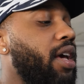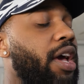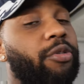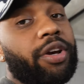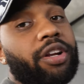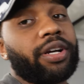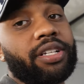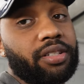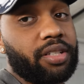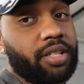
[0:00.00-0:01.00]
we're ready to
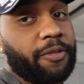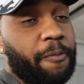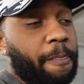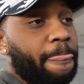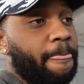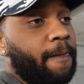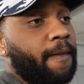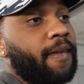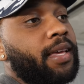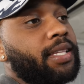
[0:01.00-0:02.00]
race this year.
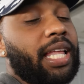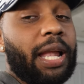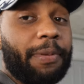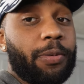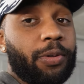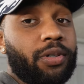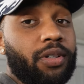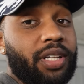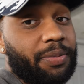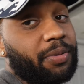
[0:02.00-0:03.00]
It's a lot of
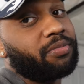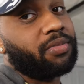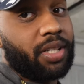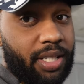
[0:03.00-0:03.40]
people that's been